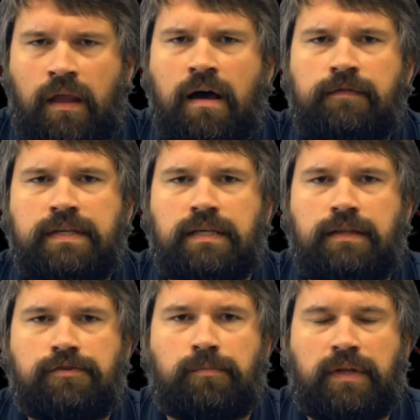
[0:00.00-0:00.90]
Obviously,
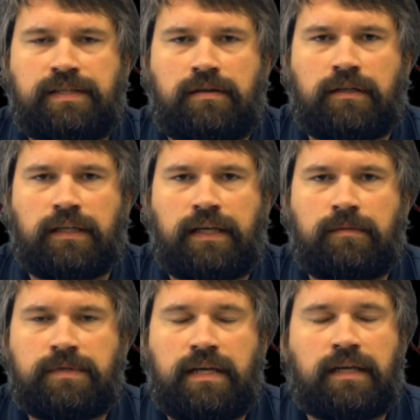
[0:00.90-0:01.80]
these are placed on the
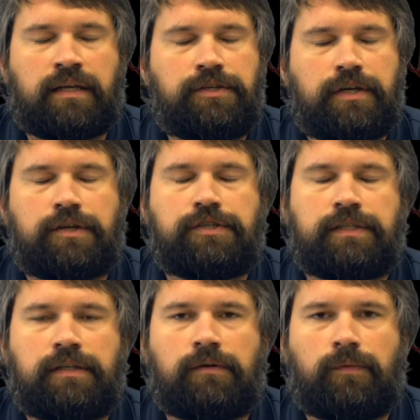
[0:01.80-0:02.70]
limbs, and in
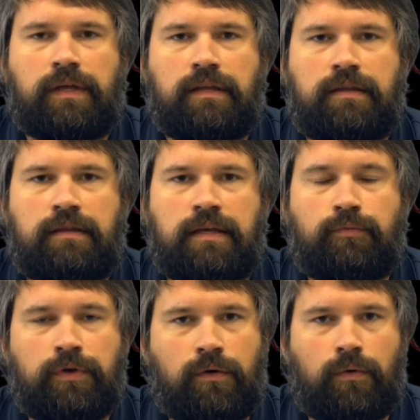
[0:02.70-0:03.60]
conjunction with the
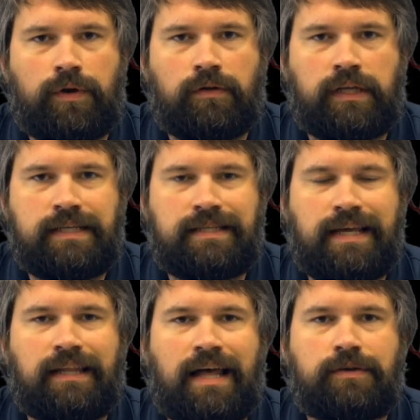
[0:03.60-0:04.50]
precordial leads,
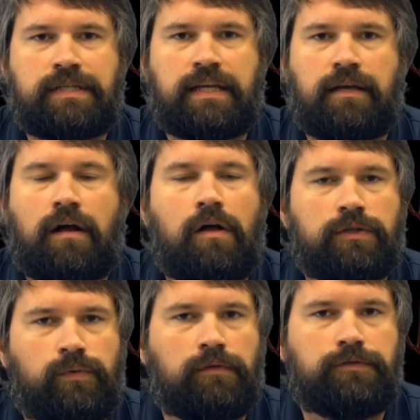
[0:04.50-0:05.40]
they allow us to get
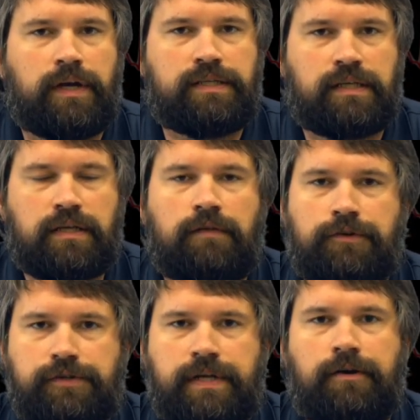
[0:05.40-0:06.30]
all 12 tracings of
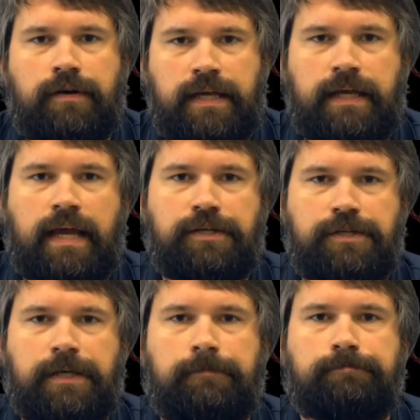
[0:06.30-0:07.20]
your standard
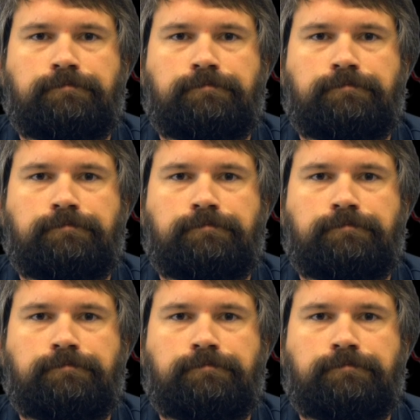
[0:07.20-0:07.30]
EKG.